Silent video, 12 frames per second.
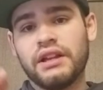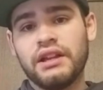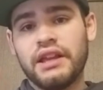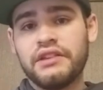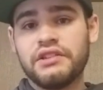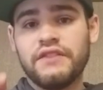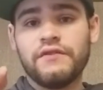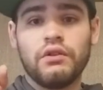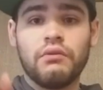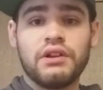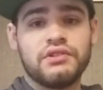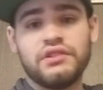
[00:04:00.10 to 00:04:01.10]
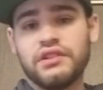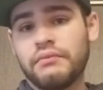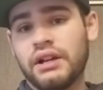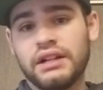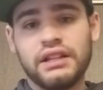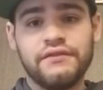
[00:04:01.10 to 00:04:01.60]
and AJ, if you are watching this, I'm
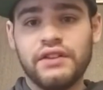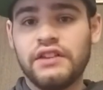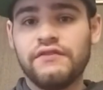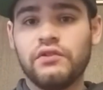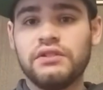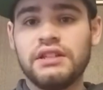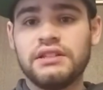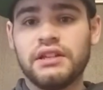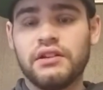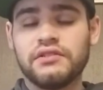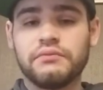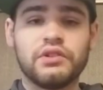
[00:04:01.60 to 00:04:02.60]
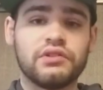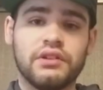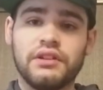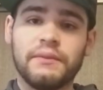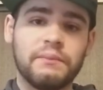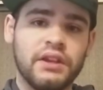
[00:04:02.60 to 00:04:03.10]
not going to give any full details. I'm just
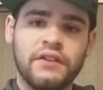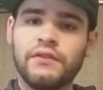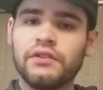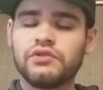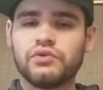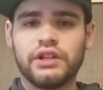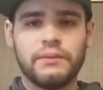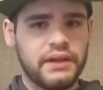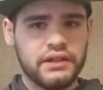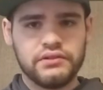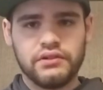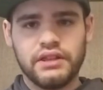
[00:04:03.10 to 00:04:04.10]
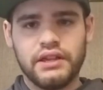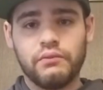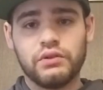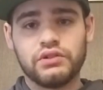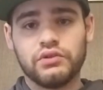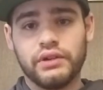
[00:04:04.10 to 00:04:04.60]
going to give the straight up answer that
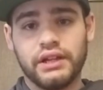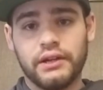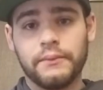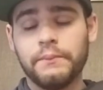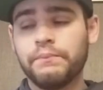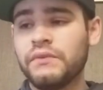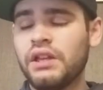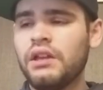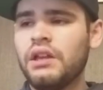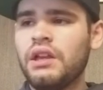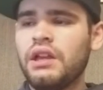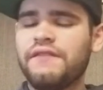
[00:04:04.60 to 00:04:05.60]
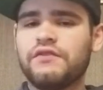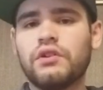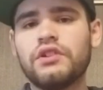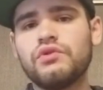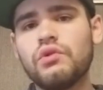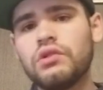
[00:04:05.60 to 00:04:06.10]
what's going on. As far
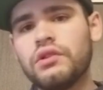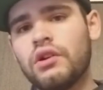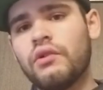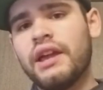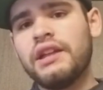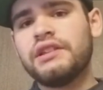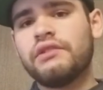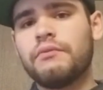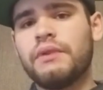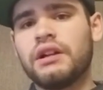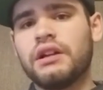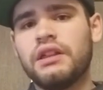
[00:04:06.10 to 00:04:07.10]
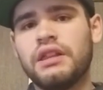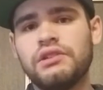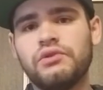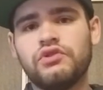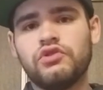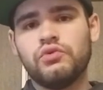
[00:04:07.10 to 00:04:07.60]
as you all know, AJ and Rebecca, they
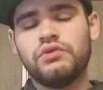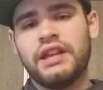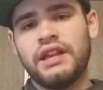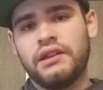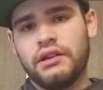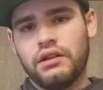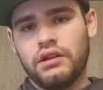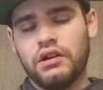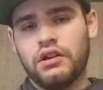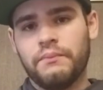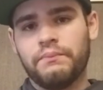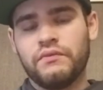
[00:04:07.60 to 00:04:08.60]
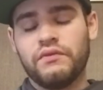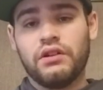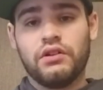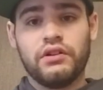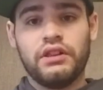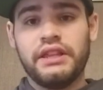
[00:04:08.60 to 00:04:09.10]
used to date.
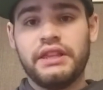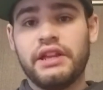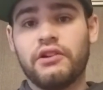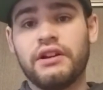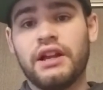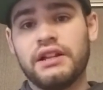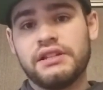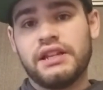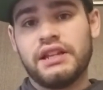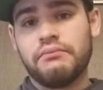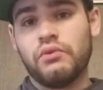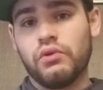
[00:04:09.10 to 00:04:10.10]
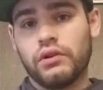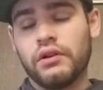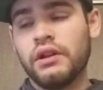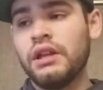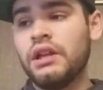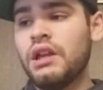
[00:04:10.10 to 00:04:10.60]
Currently, they are not anymore.
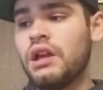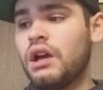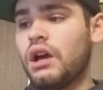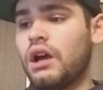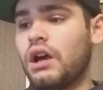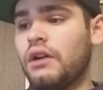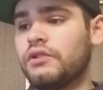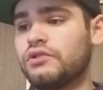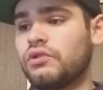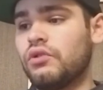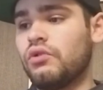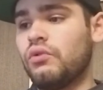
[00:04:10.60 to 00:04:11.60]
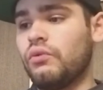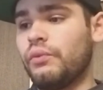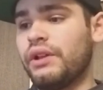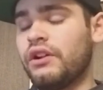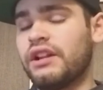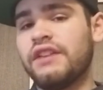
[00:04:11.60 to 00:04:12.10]
So
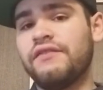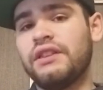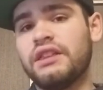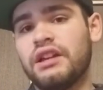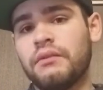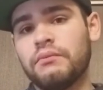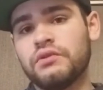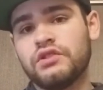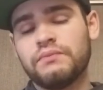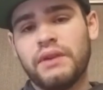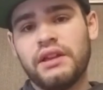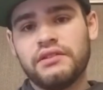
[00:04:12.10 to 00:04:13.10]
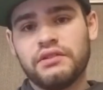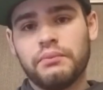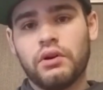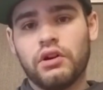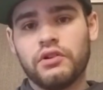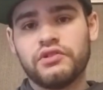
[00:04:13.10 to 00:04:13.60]
we are giving them space
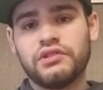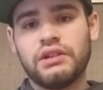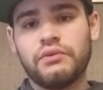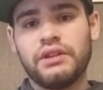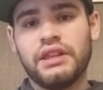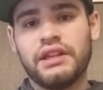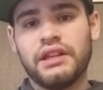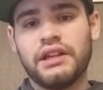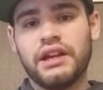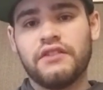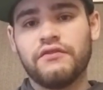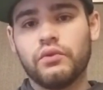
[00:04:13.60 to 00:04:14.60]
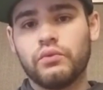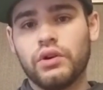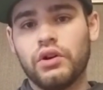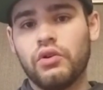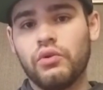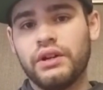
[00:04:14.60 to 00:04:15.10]
apart so that way they can kind of
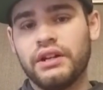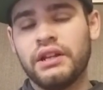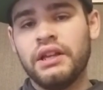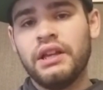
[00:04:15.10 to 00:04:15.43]
grow and